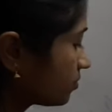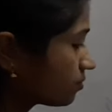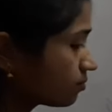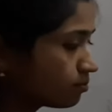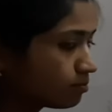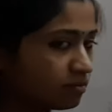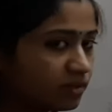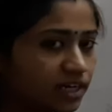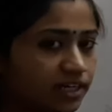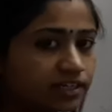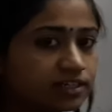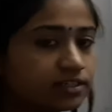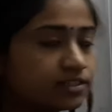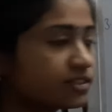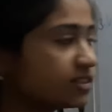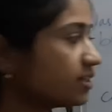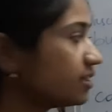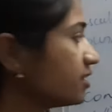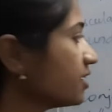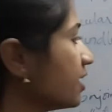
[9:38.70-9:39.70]
Bundle
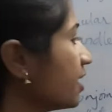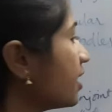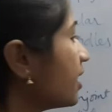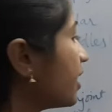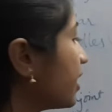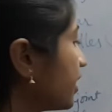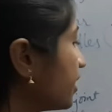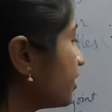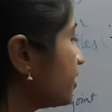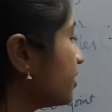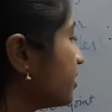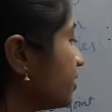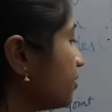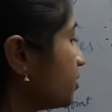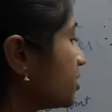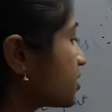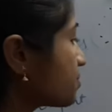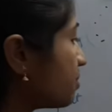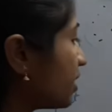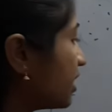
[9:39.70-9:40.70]
sheath, and
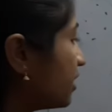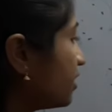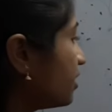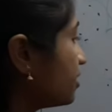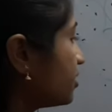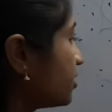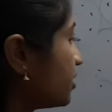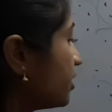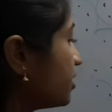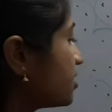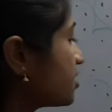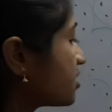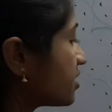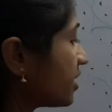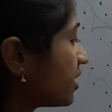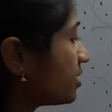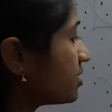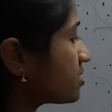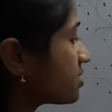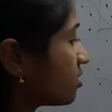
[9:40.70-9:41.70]
these bundle sheath
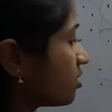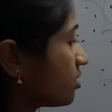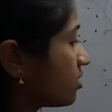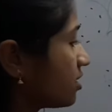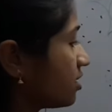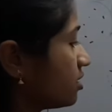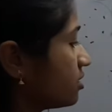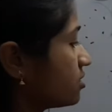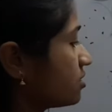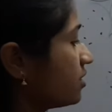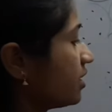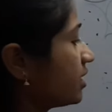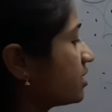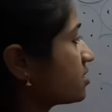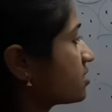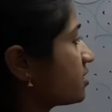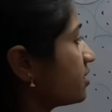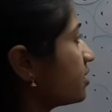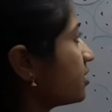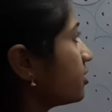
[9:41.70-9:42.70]
cells are also
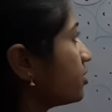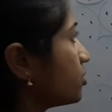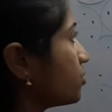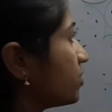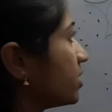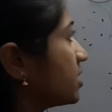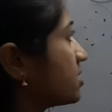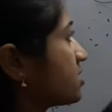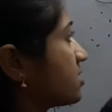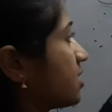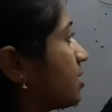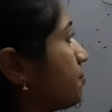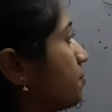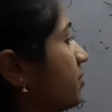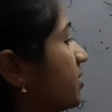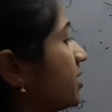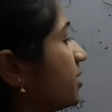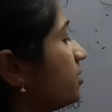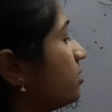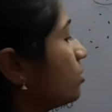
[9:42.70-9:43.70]
extended towards upper
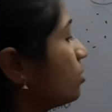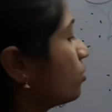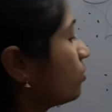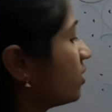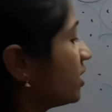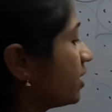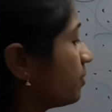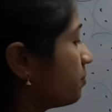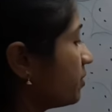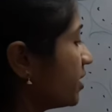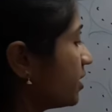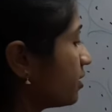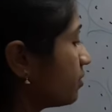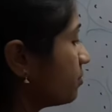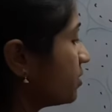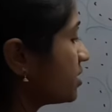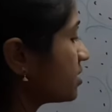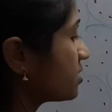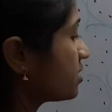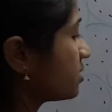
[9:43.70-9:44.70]
and lower
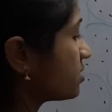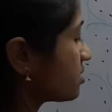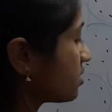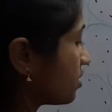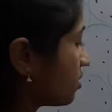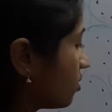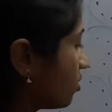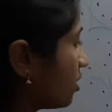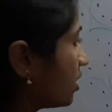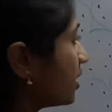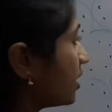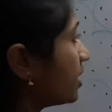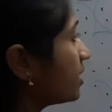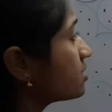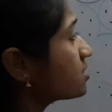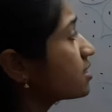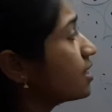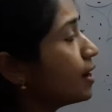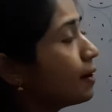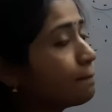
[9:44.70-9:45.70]
epidermis. These are called as
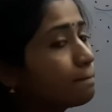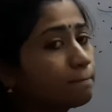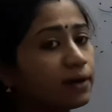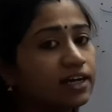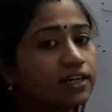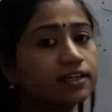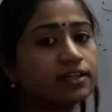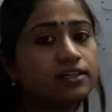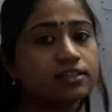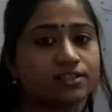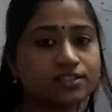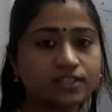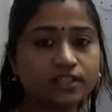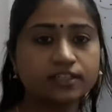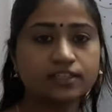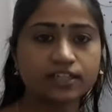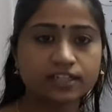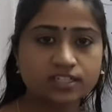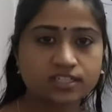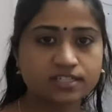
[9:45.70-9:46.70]
bundle sheath
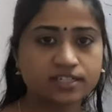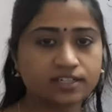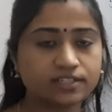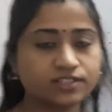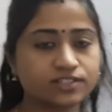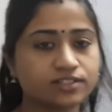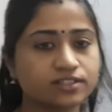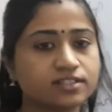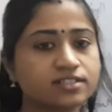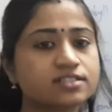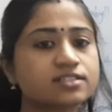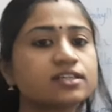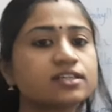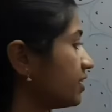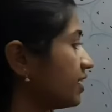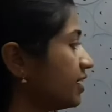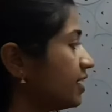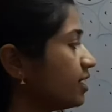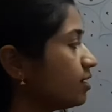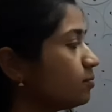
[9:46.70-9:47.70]
extensions.
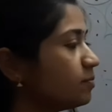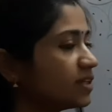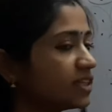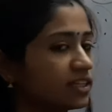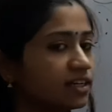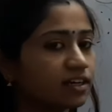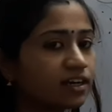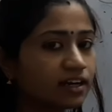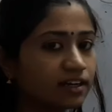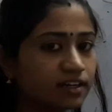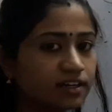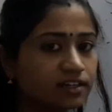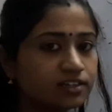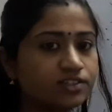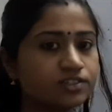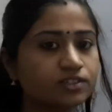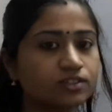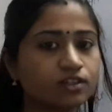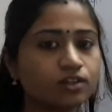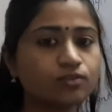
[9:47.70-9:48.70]
help in the conduction
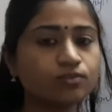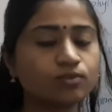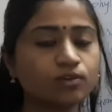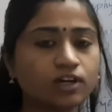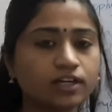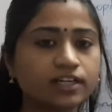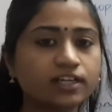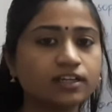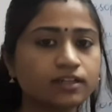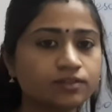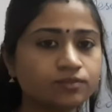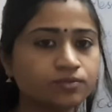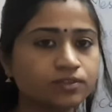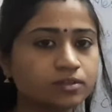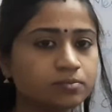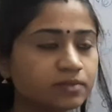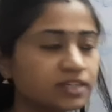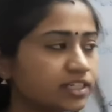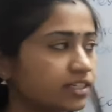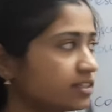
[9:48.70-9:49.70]
of water and food
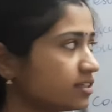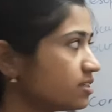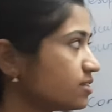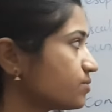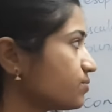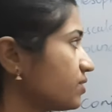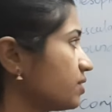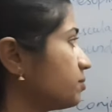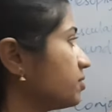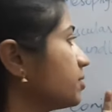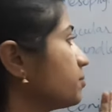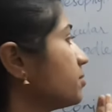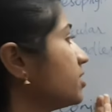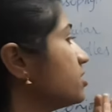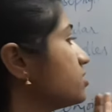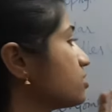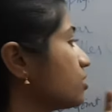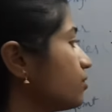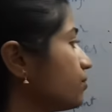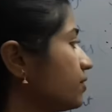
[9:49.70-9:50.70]
materials from the
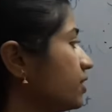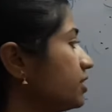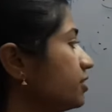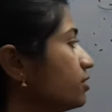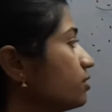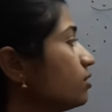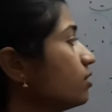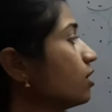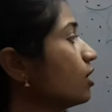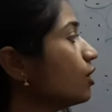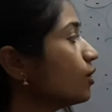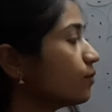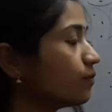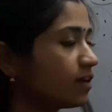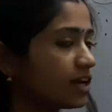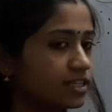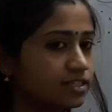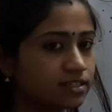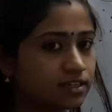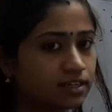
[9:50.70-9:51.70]
mesophyll to
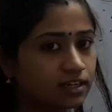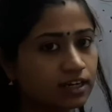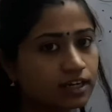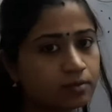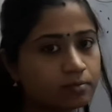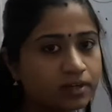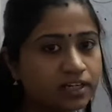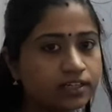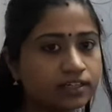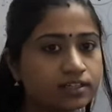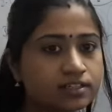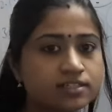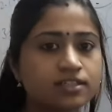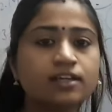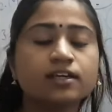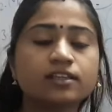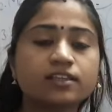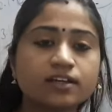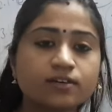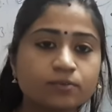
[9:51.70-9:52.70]
vascular bundles.
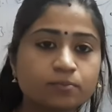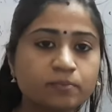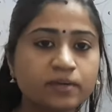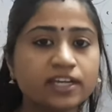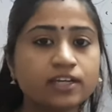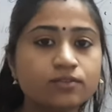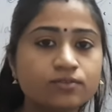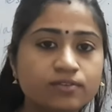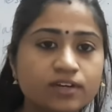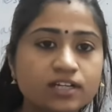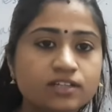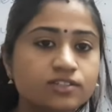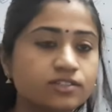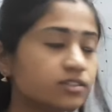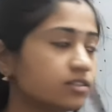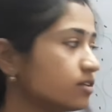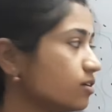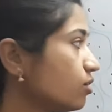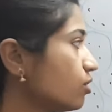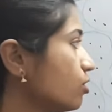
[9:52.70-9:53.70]
The main function
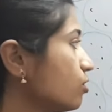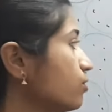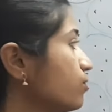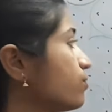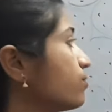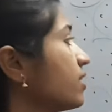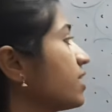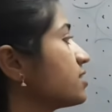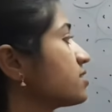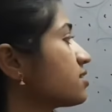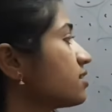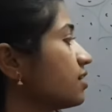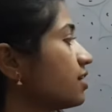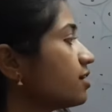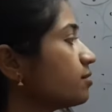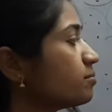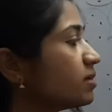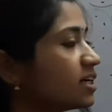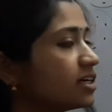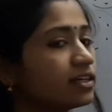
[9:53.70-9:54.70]
of vascular
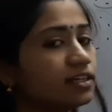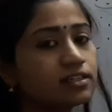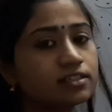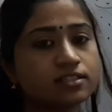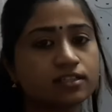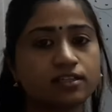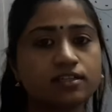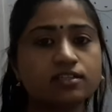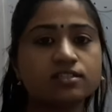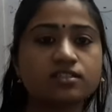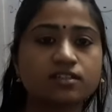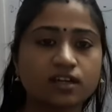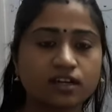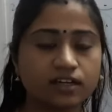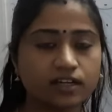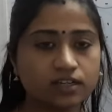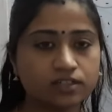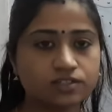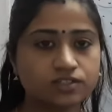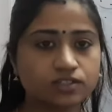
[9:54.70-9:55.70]
bundles is
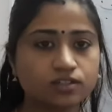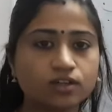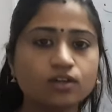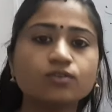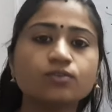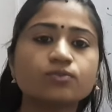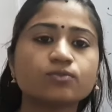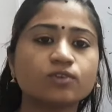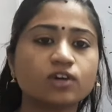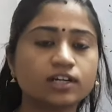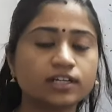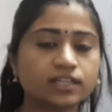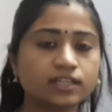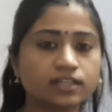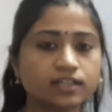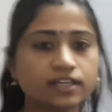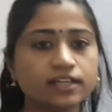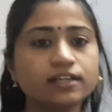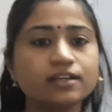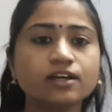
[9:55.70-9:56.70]
conduction of water
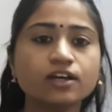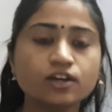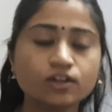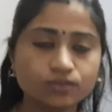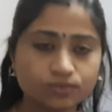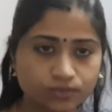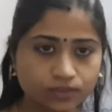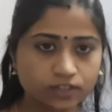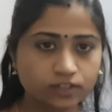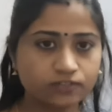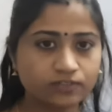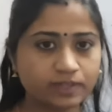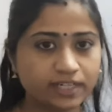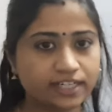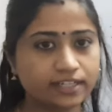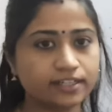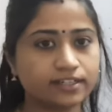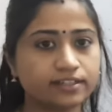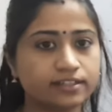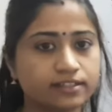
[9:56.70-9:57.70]
and food
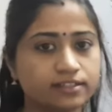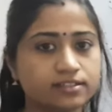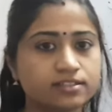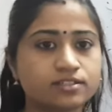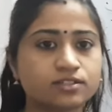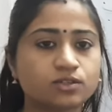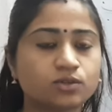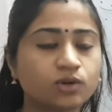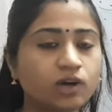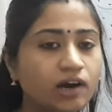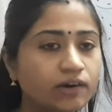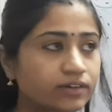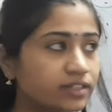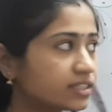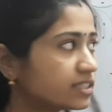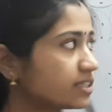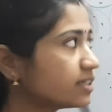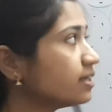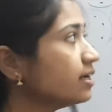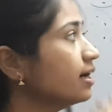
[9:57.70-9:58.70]
materials throughout
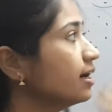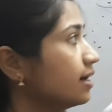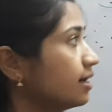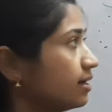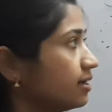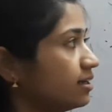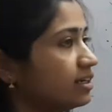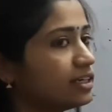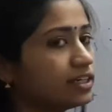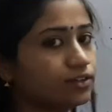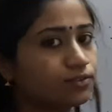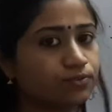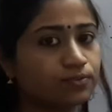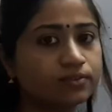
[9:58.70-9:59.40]
the leaf.